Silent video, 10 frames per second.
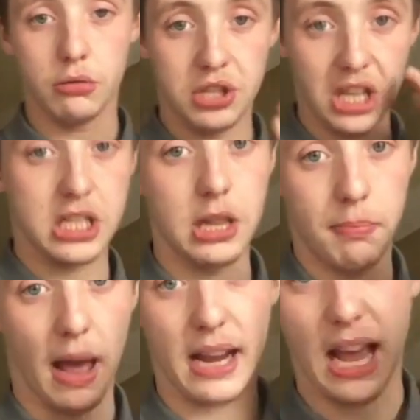sticks to the
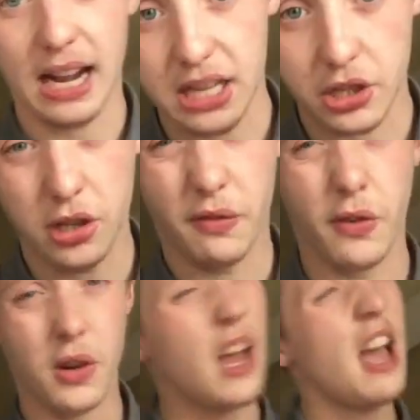plan and eats good
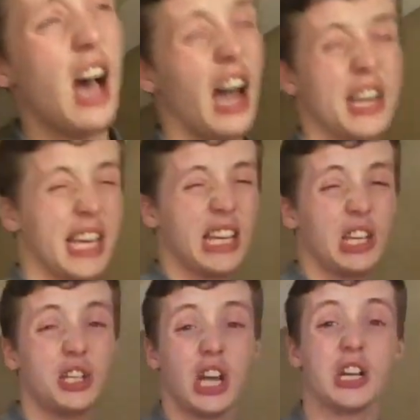food, I think he
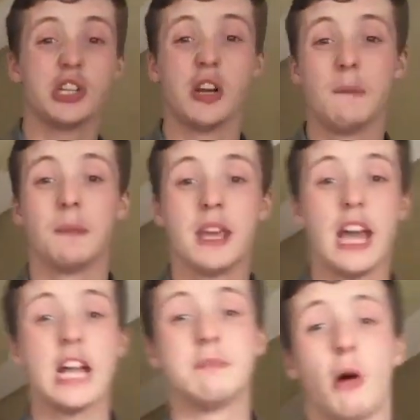can change
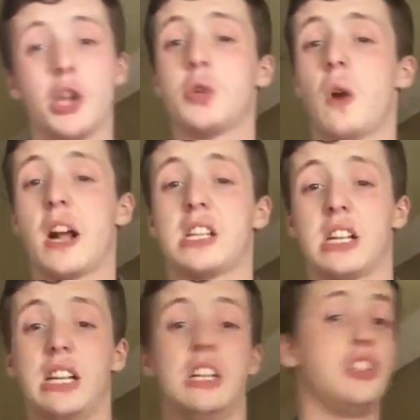his body
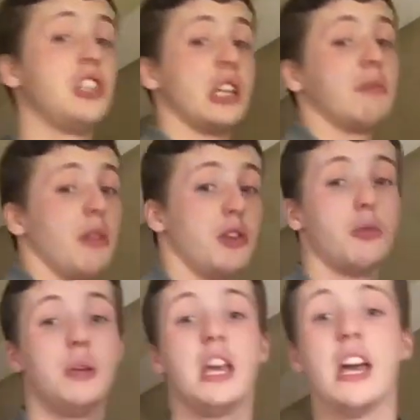drastically in 6 months
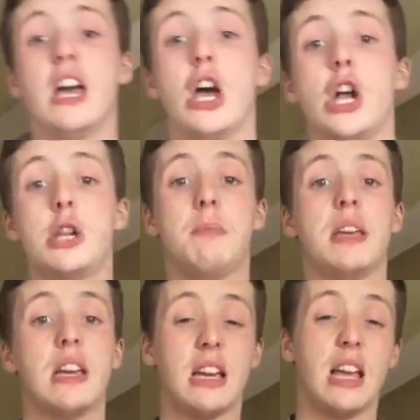to a year to
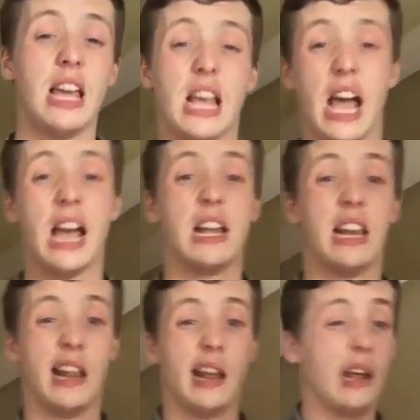be
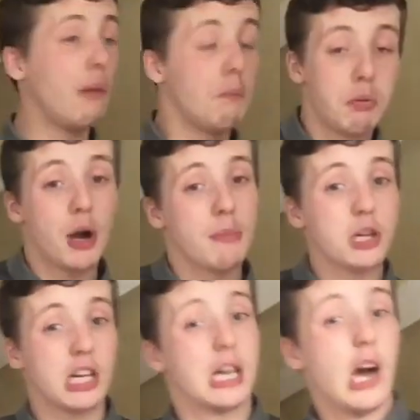pretty
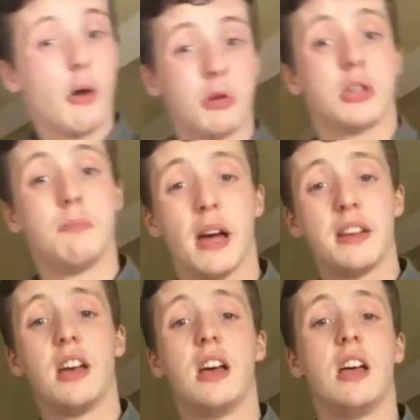much like almost
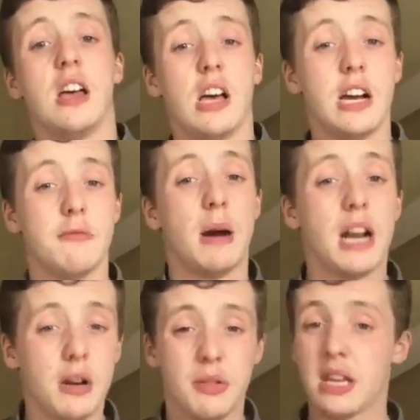better of mine.
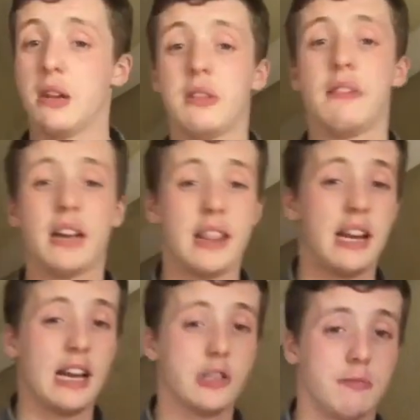I don't think he'll never get the
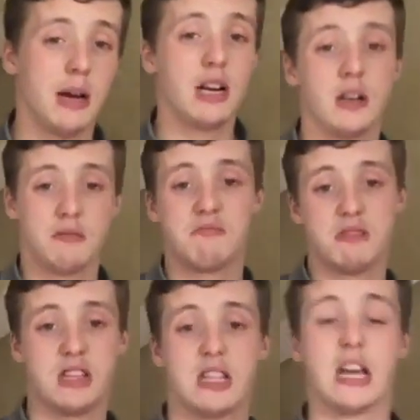legs on mine.
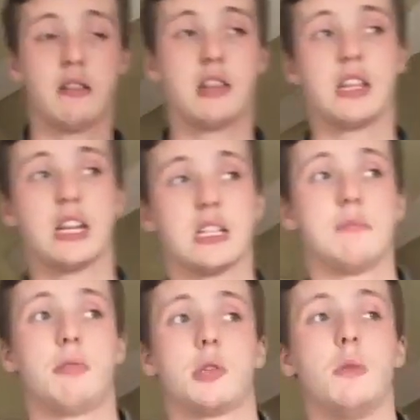I think that's
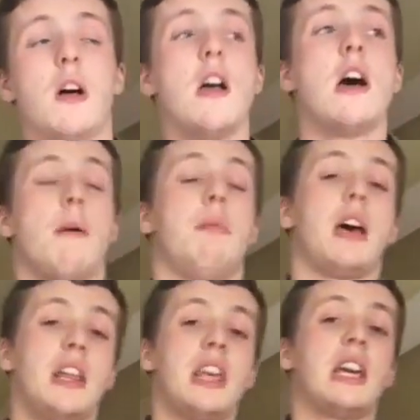impossible. But
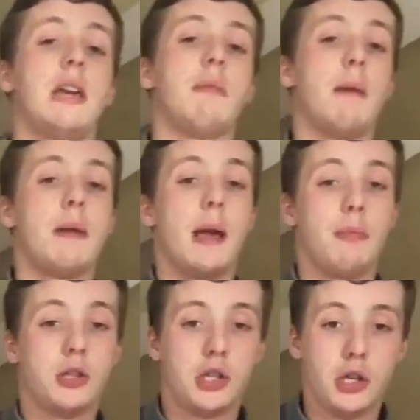I think he might be
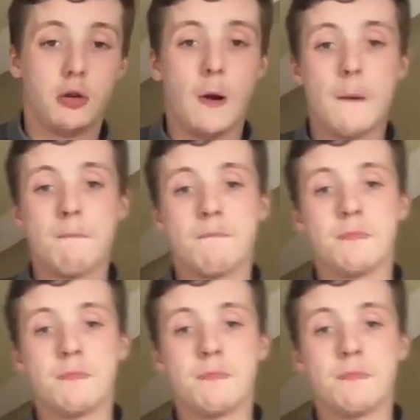able to